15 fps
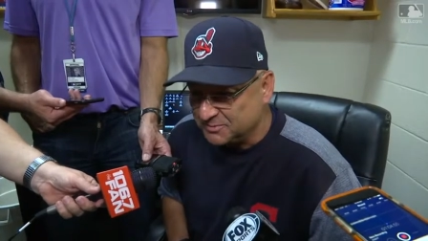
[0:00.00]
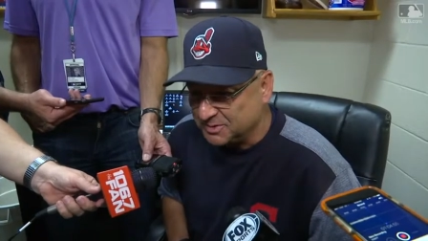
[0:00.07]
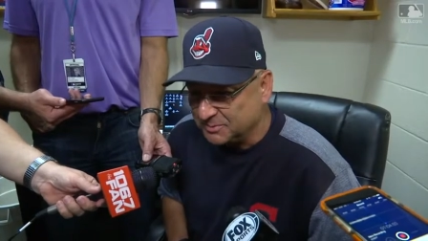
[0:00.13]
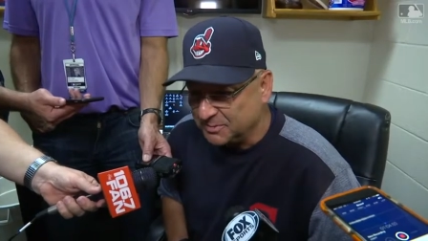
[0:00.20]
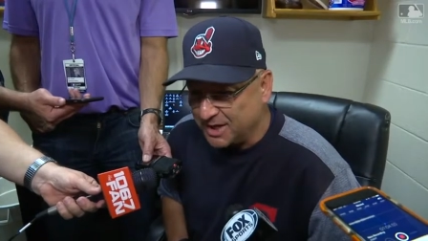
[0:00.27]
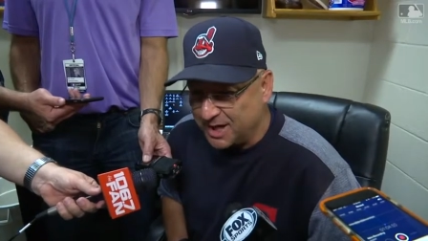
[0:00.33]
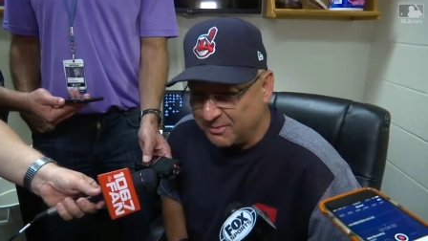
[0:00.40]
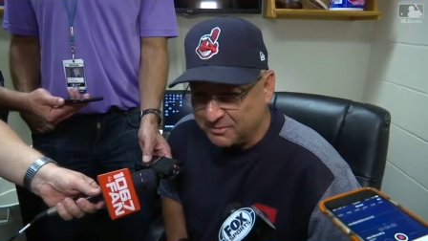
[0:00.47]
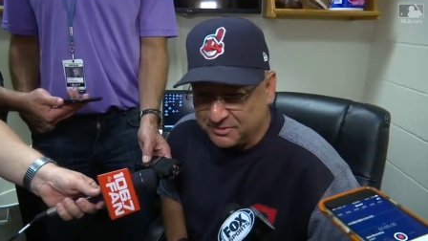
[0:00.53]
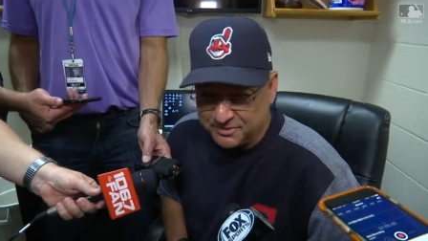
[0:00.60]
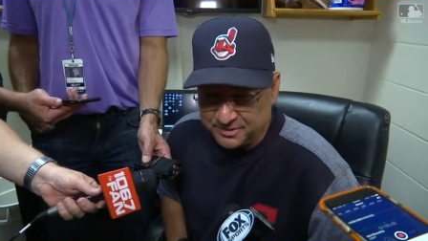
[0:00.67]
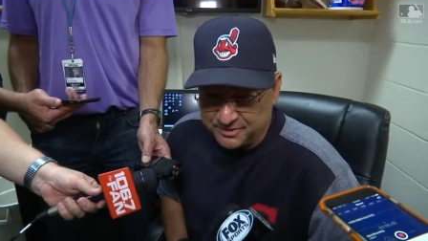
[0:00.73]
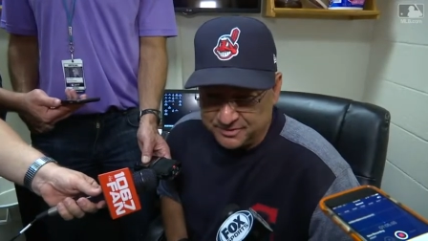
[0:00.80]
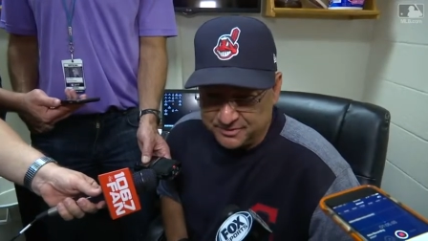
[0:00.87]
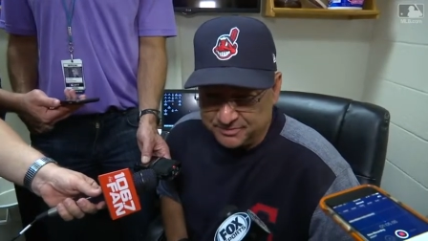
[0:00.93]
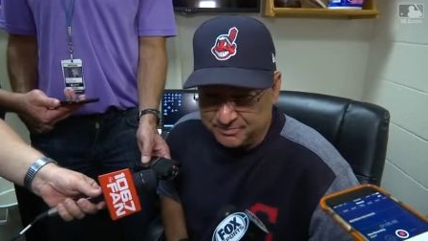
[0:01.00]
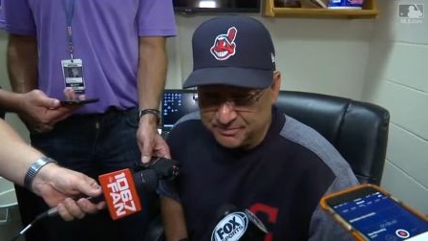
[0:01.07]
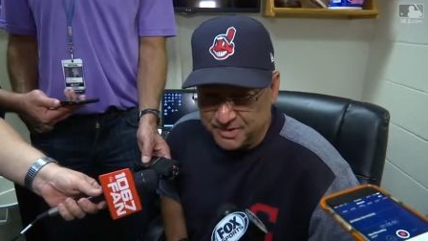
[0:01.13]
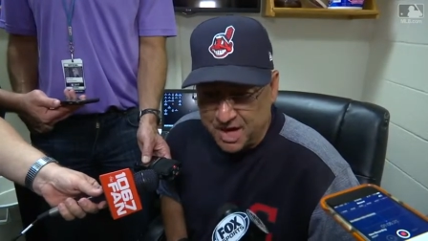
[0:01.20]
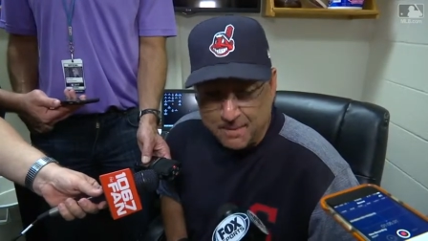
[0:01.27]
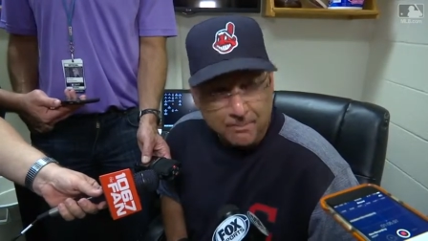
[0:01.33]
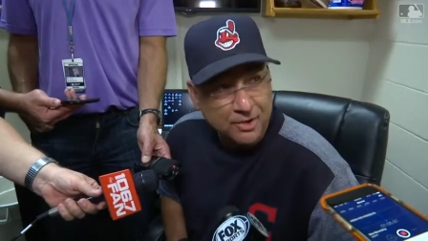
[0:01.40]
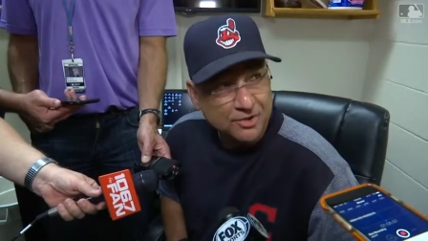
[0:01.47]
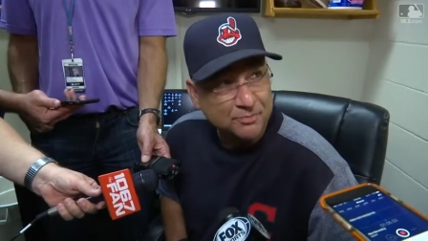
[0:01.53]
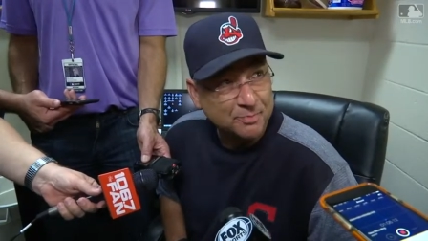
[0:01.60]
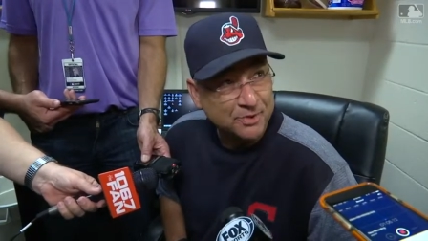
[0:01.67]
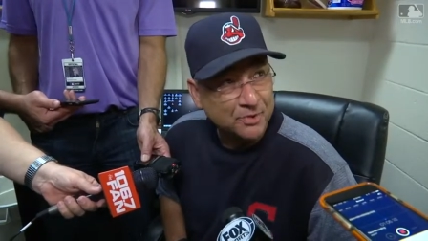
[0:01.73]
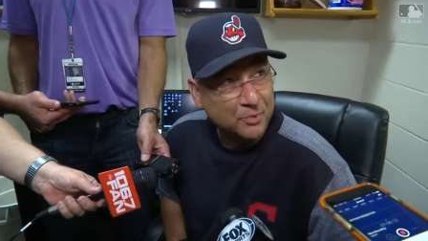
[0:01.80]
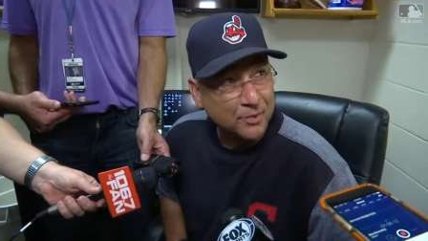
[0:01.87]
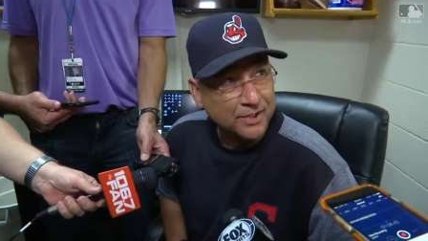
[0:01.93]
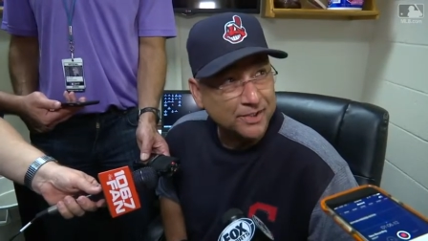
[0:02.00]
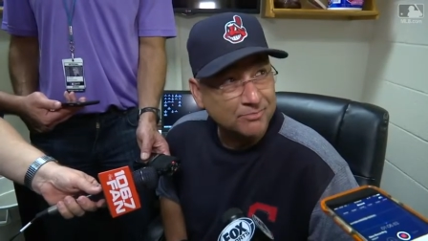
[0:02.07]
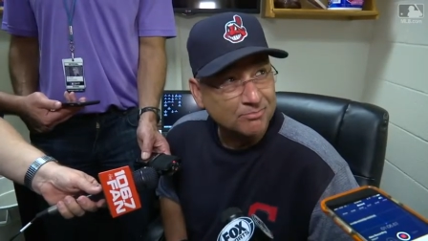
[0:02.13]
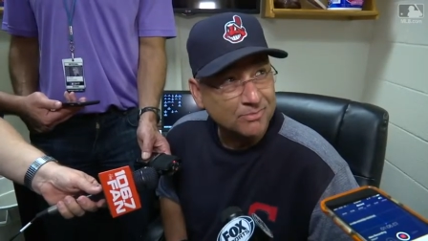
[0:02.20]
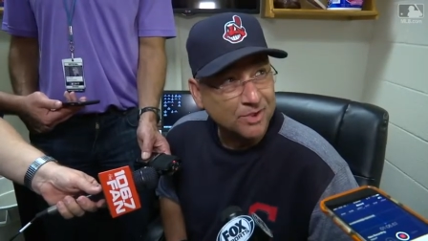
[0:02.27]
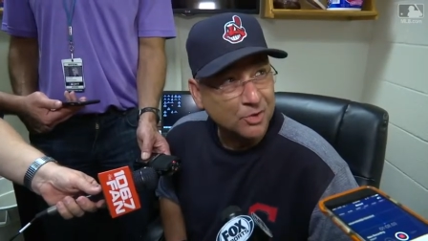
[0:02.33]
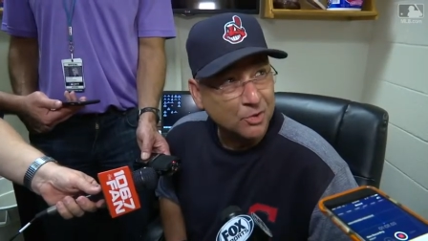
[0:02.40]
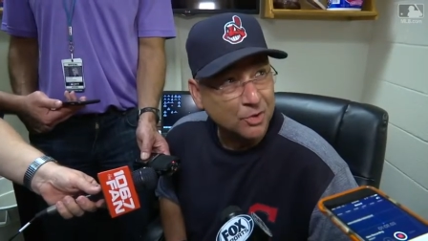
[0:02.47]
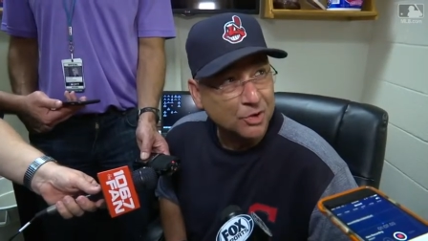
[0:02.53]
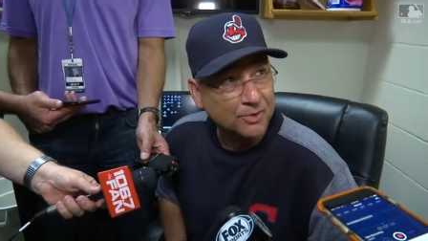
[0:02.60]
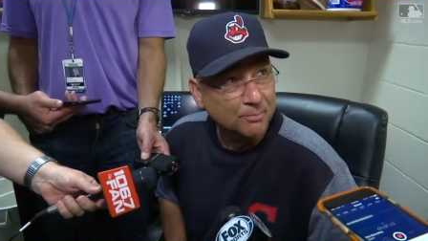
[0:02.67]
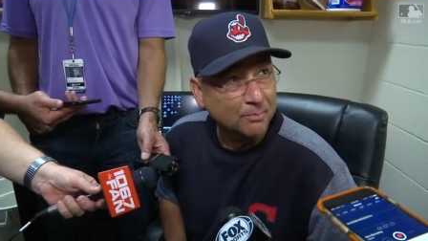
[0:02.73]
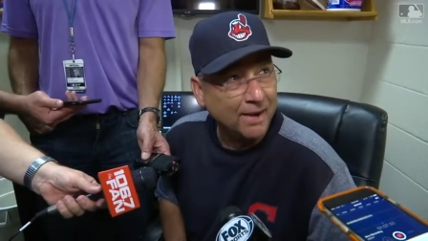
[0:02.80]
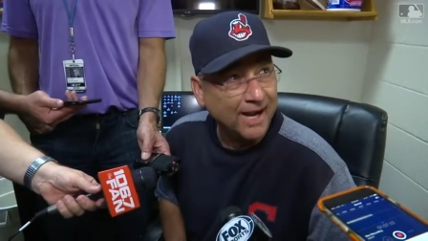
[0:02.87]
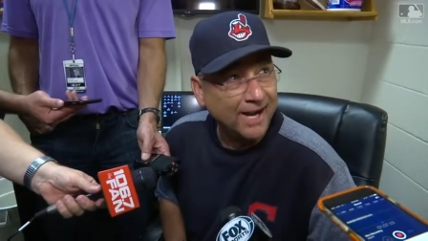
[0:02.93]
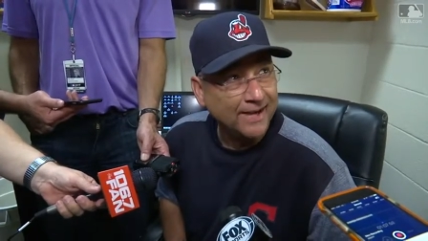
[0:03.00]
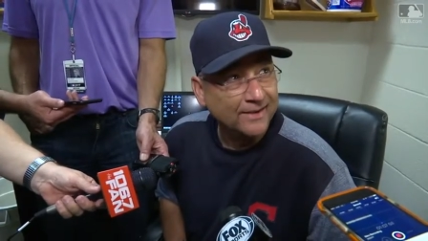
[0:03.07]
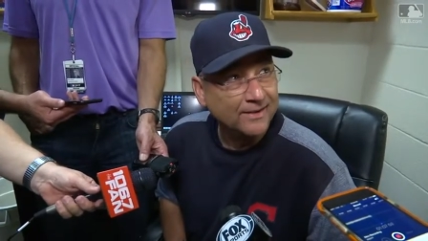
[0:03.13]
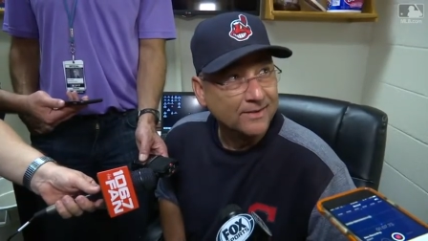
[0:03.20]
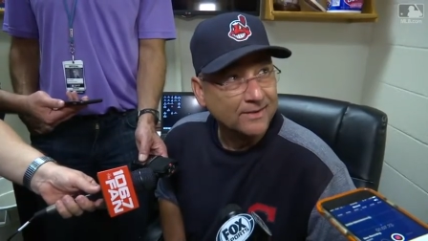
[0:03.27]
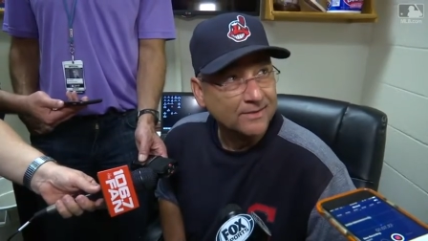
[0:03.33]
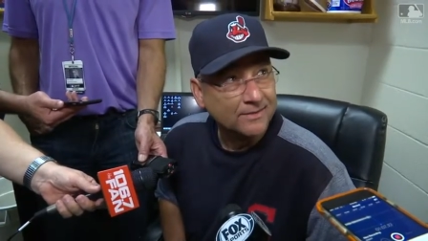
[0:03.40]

sometimes there's not much between you know good and bad,